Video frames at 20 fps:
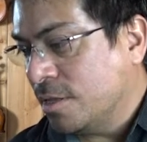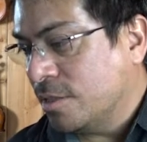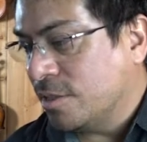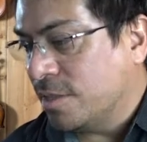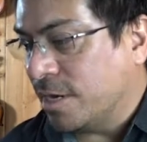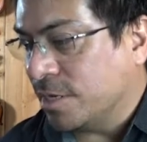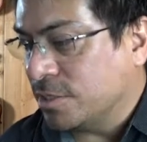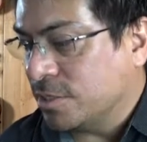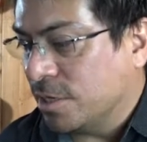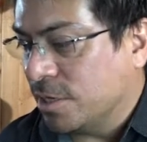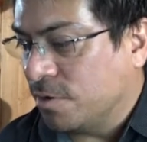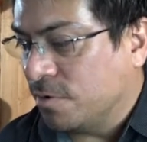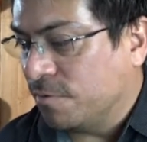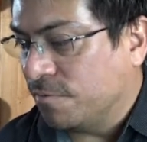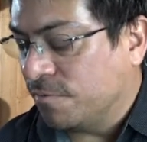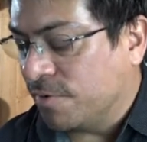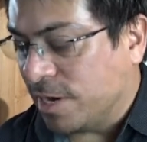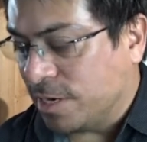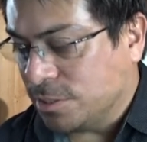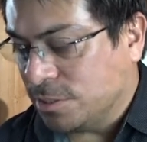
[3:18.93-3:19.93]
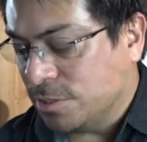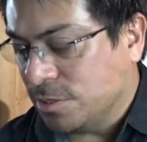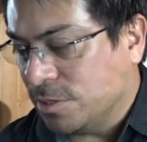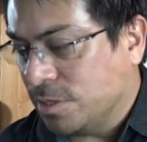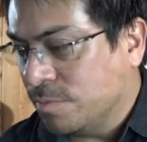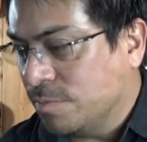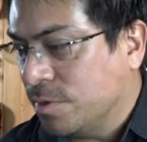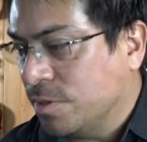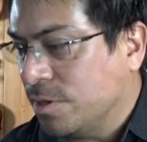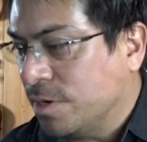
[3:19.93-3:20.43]
That's a little faster
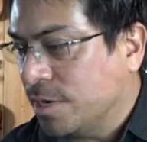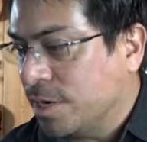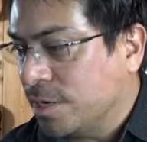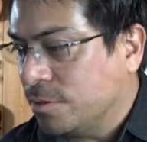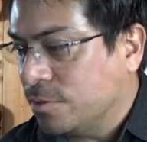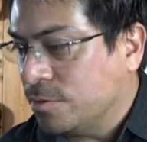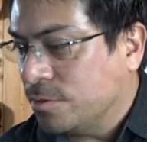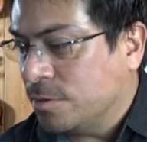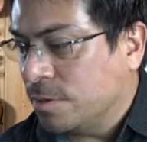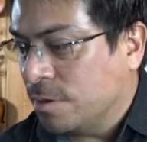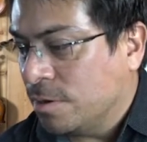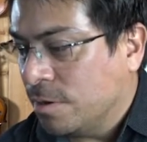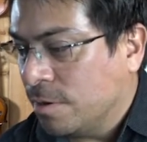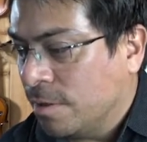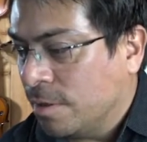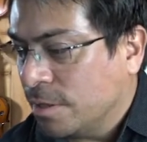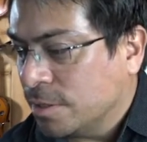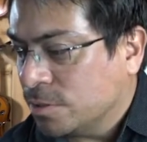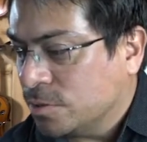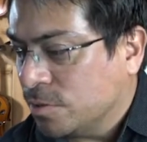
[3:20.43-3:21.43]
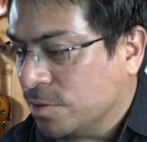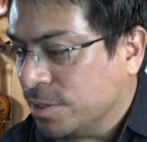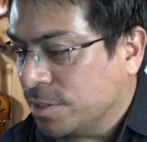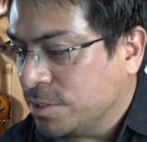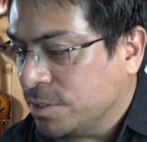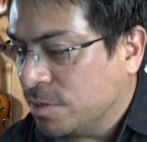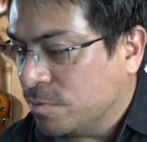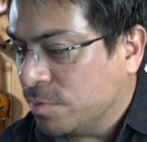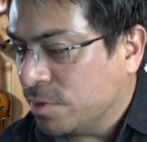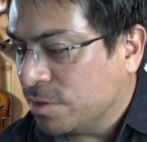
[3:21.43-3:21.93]
than moderato. So let's
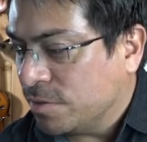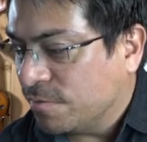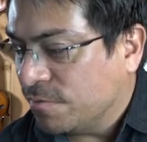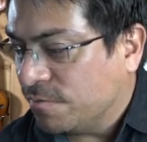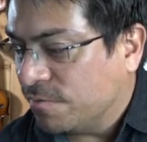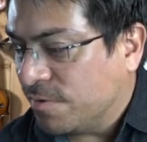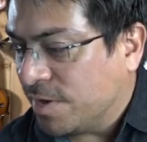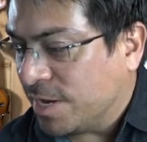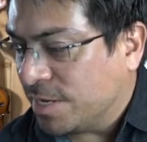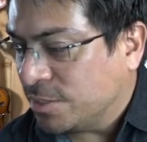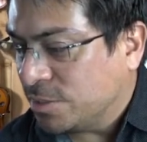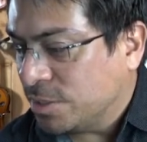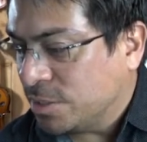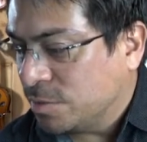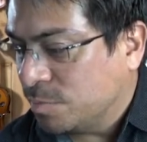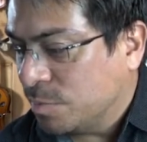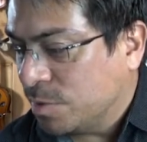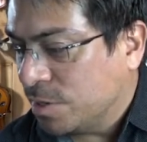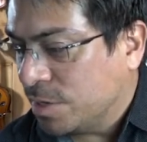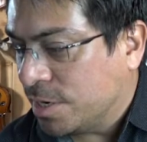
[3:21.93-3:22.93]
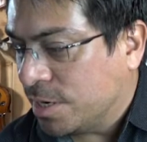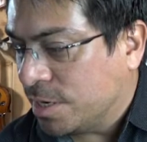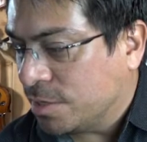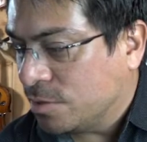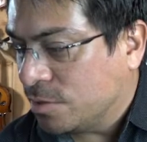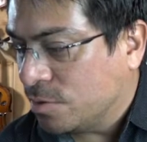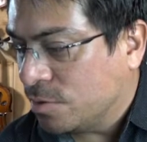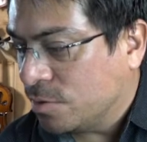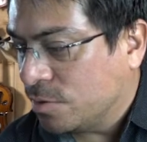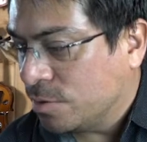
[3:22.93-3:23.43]
see what the fastest
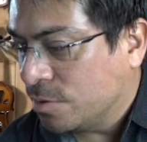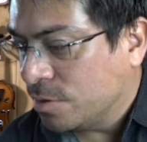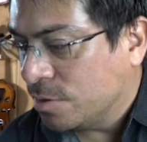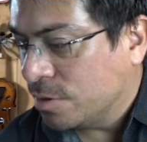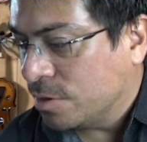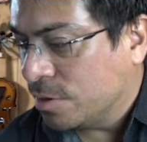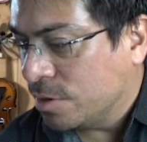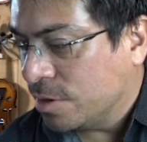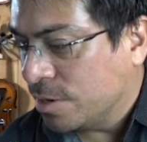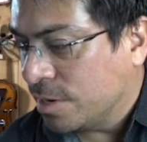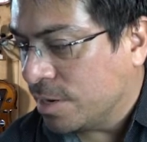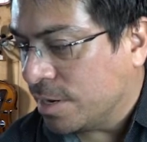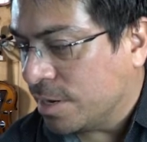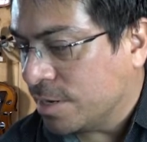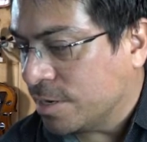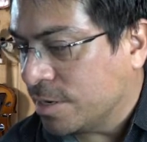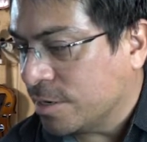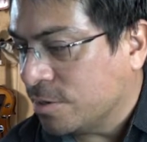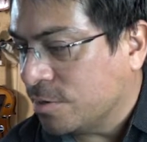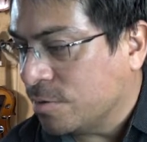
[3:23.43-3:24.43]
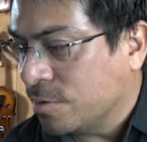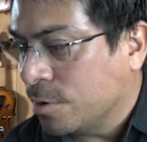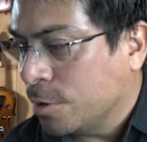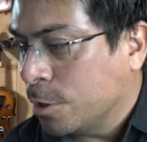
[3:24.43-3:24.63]
moderato I can do.